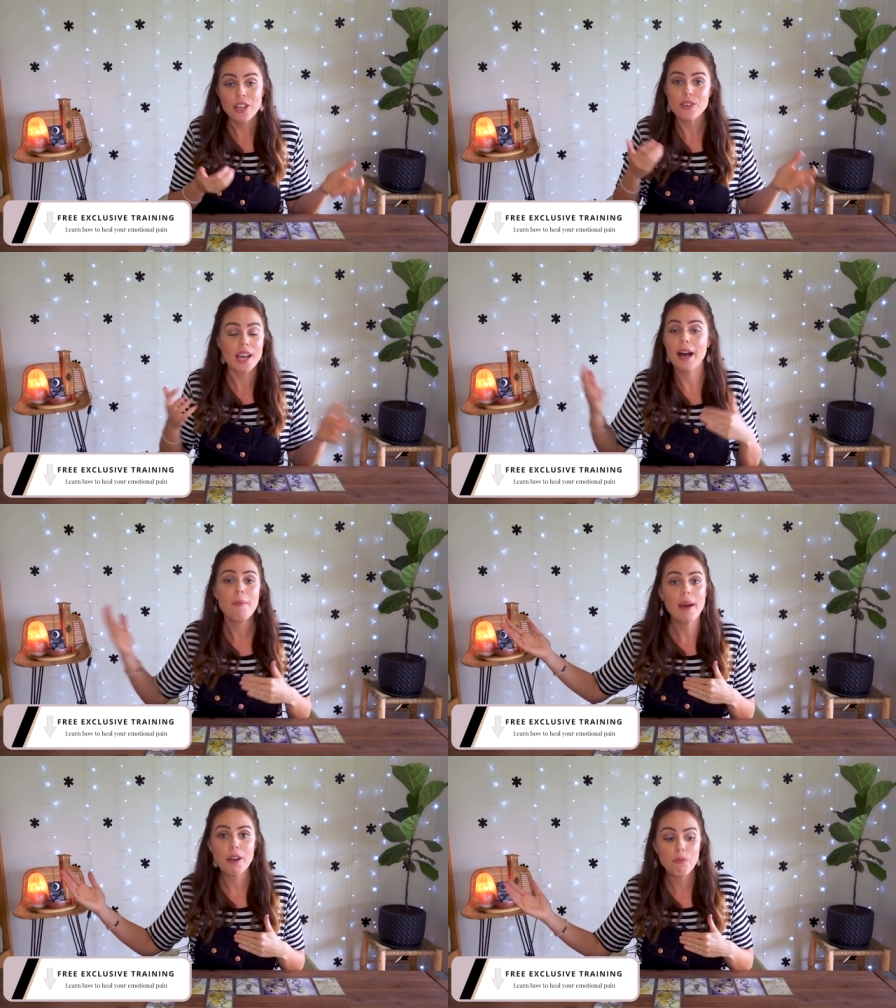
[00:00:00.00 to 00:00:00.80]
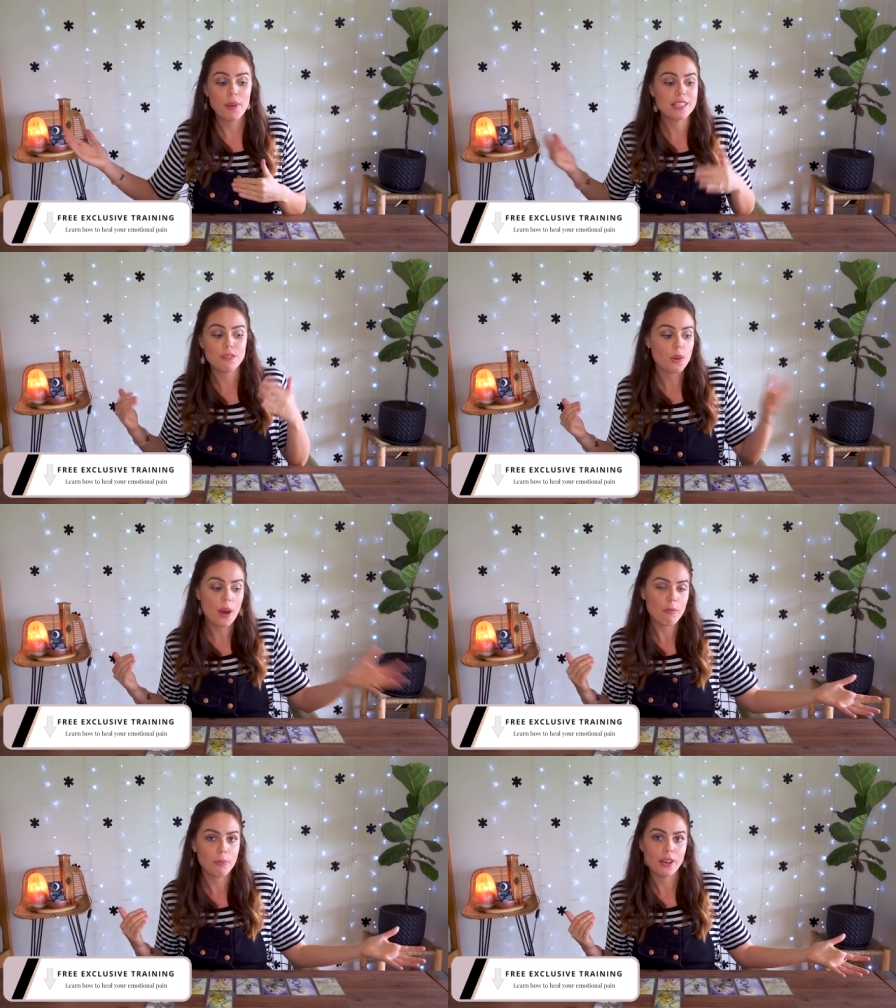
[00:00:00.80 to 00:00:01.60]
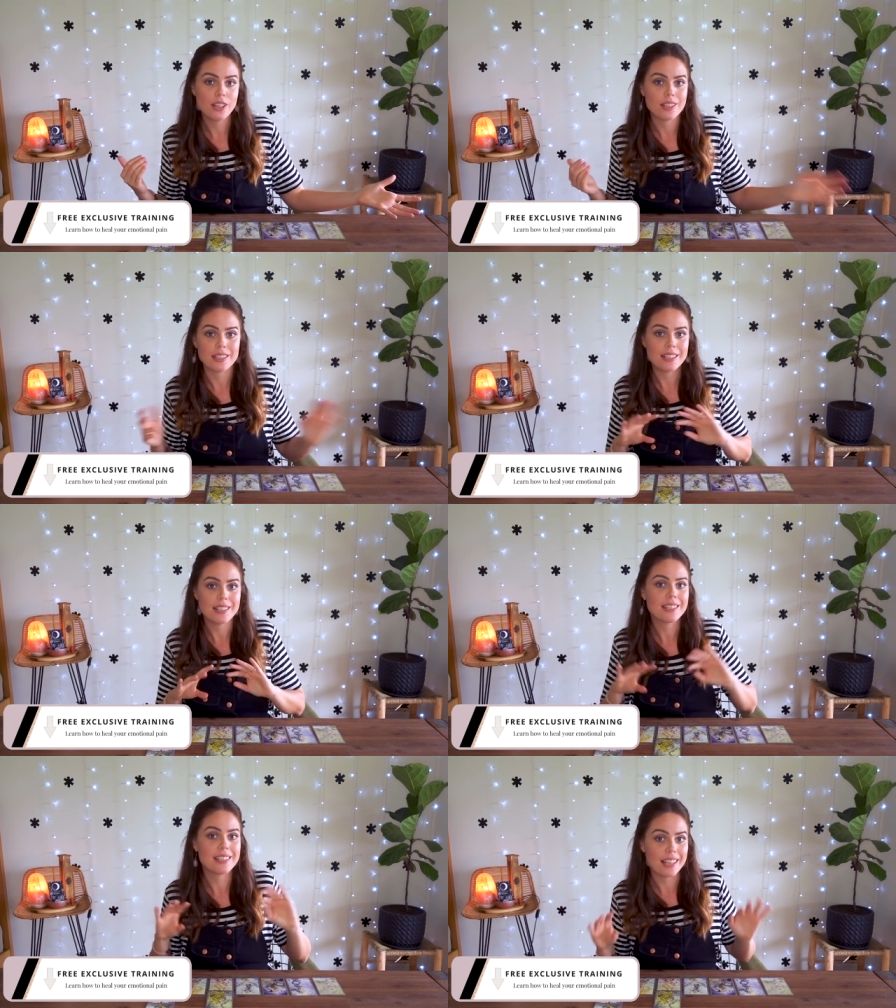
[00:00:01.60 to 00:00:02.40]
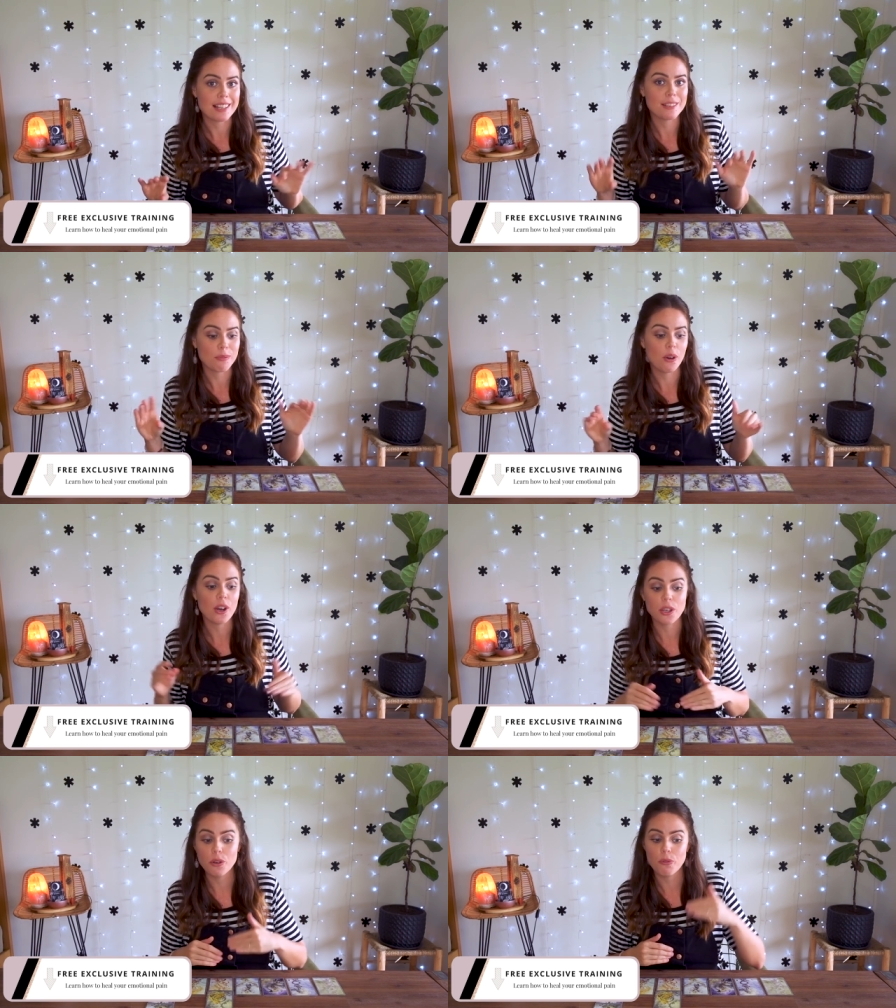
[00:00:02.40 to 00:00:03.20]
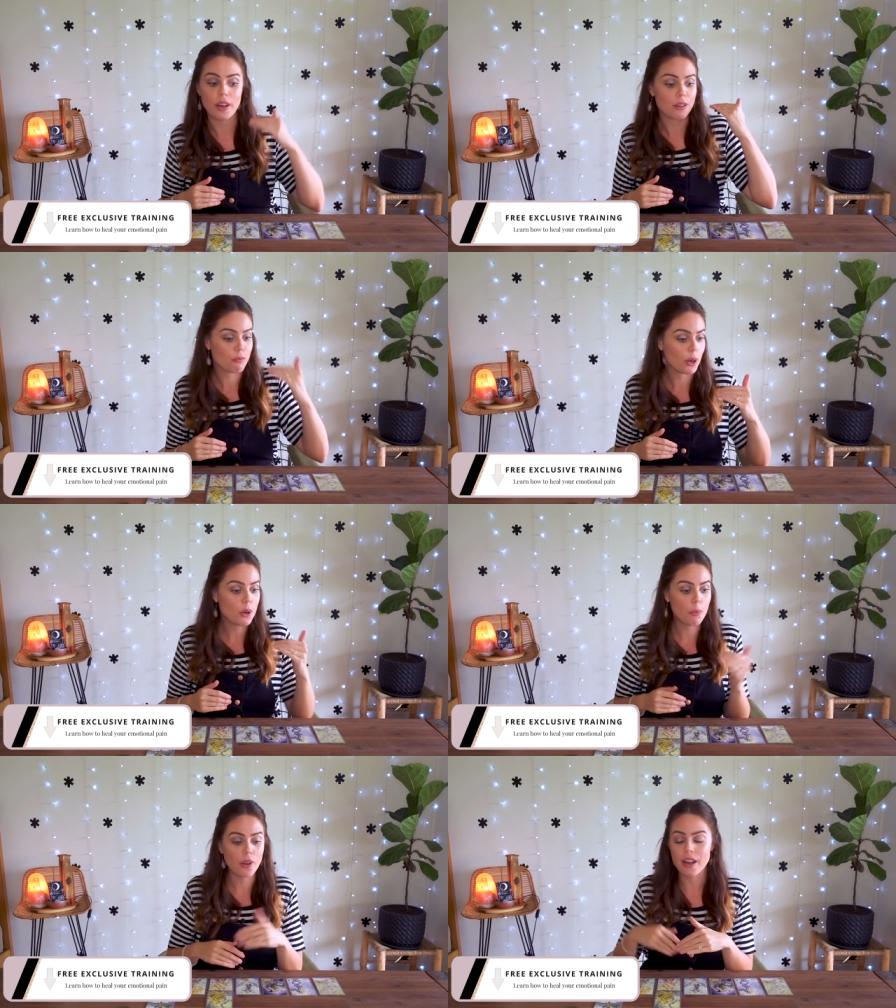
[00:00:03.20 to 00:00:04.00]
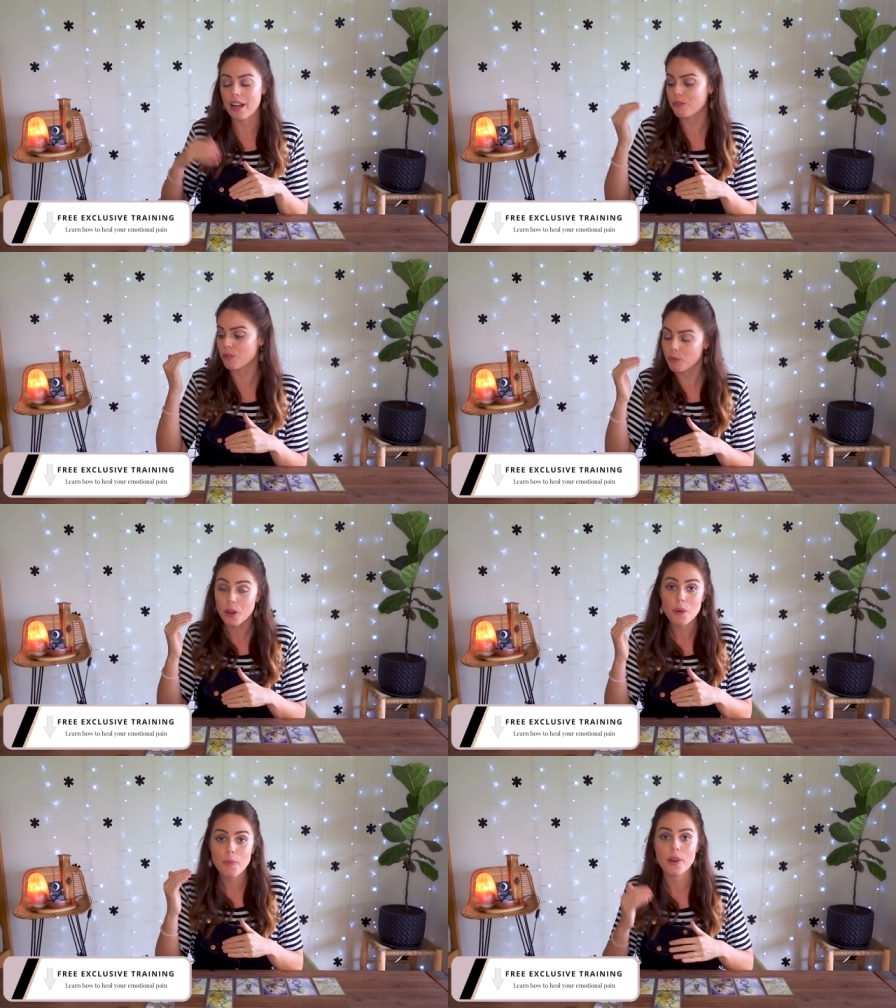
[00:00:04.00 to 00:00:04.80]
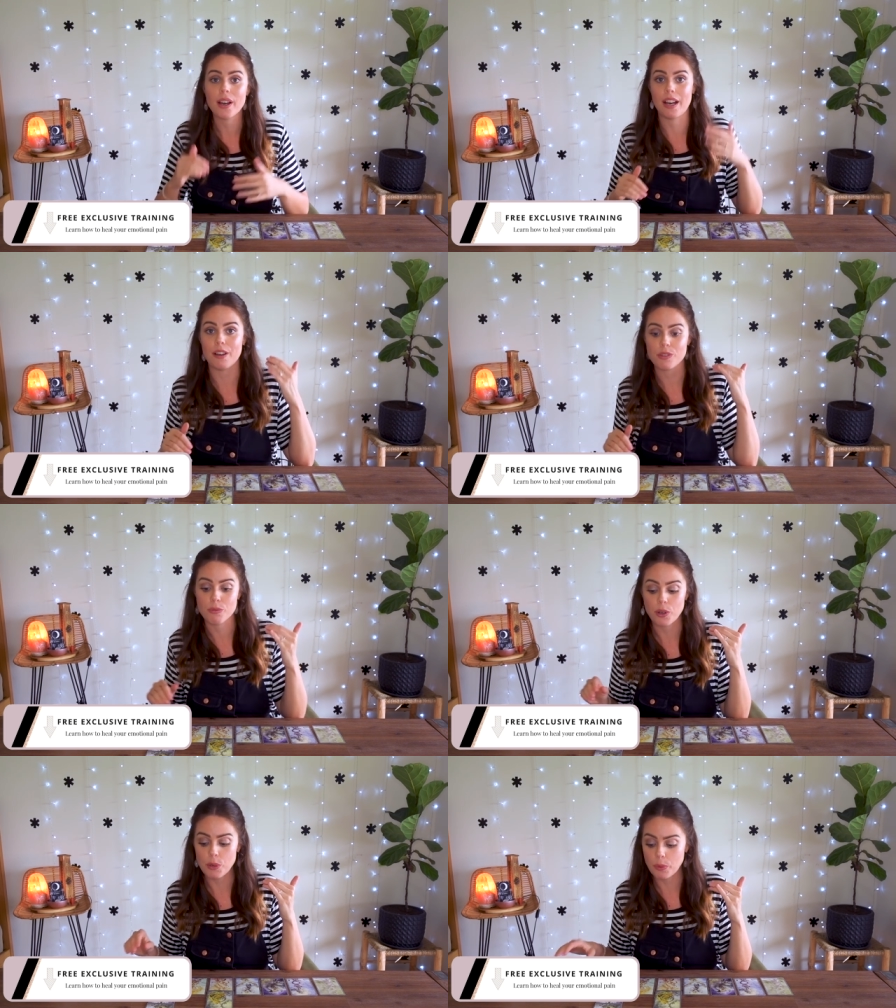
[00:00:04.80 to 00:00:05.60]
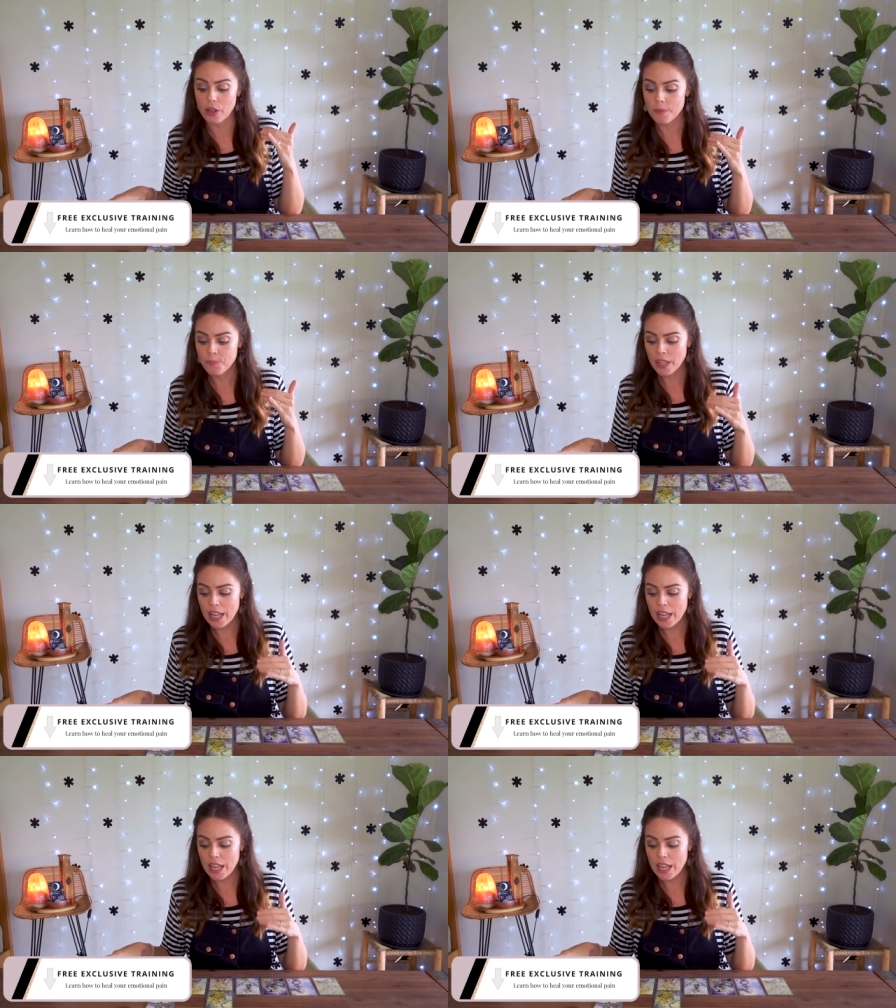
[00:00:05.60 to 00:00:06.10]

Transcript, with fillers: You can't manifest if you have blockages. It just doesn't work. You'll find roadblock after roadblock after roadblock.